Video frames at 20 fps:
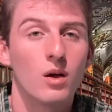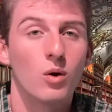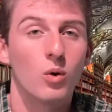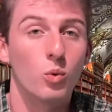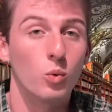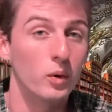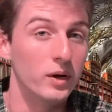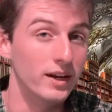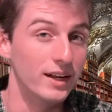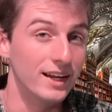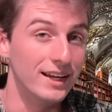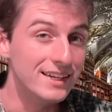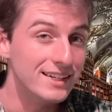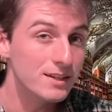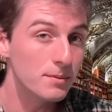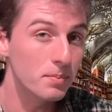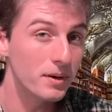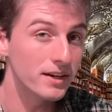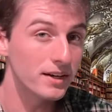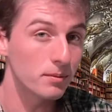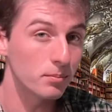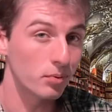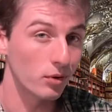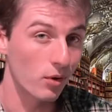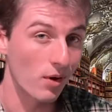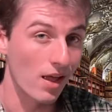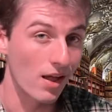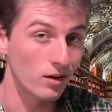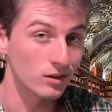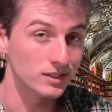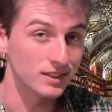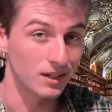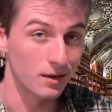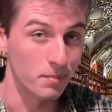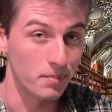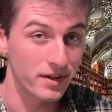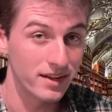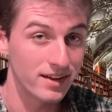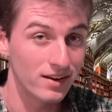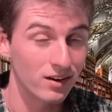When independent pronouns
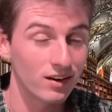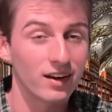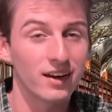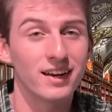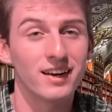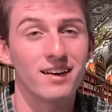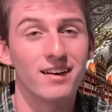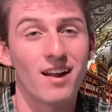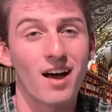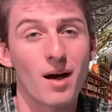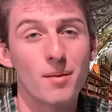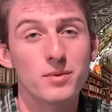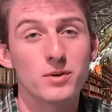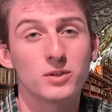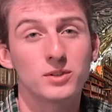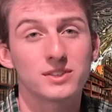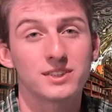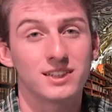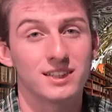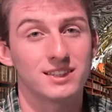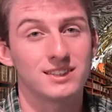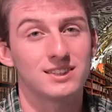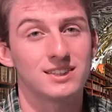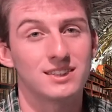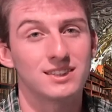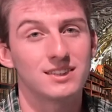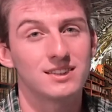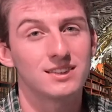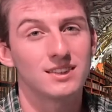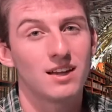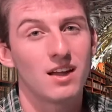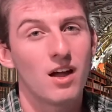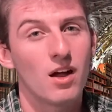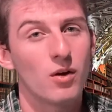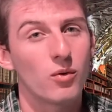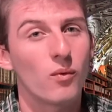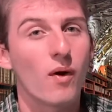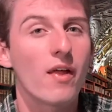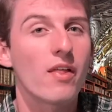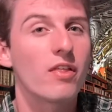appear in nominal sentences,
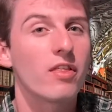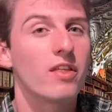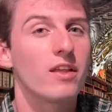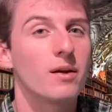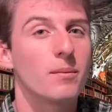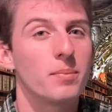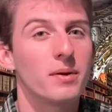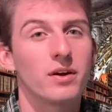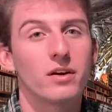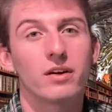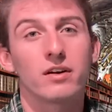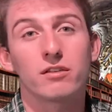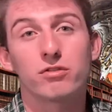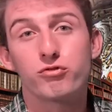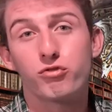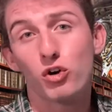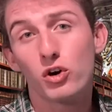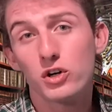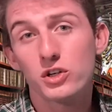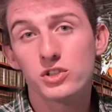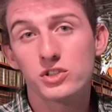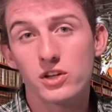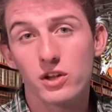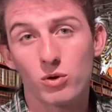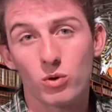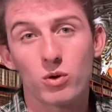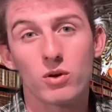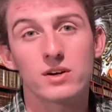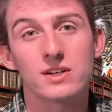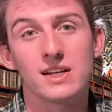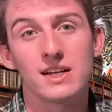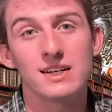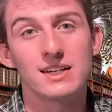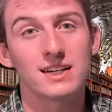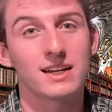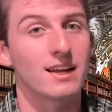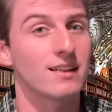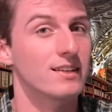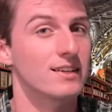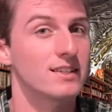rather than appearing first in order to
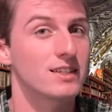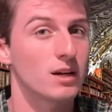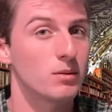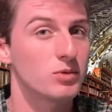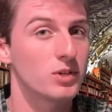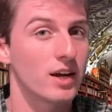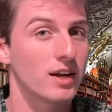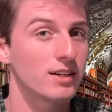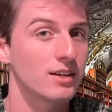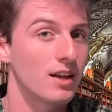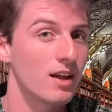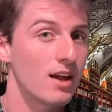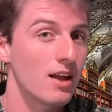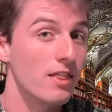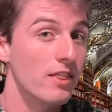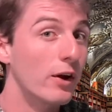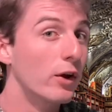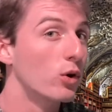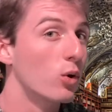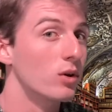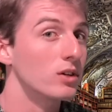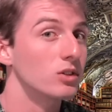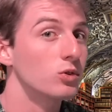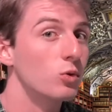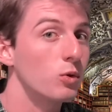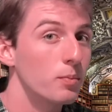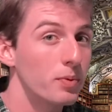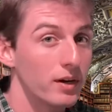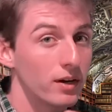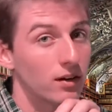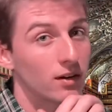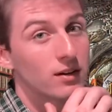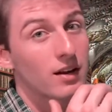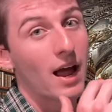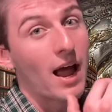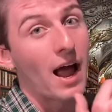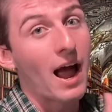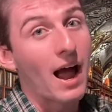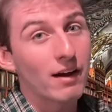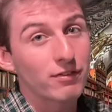indicate the subject, they're going to appear
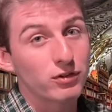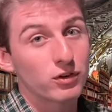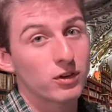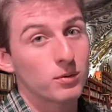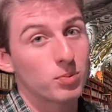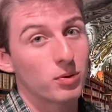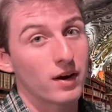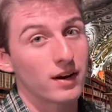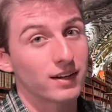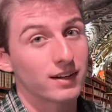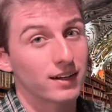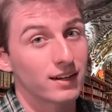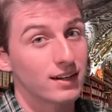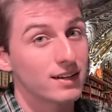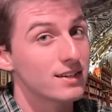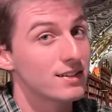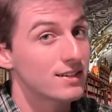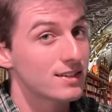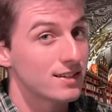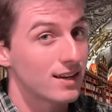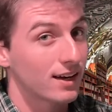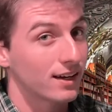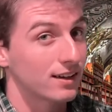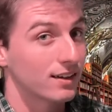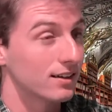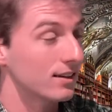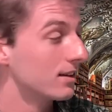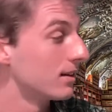after the predicate second.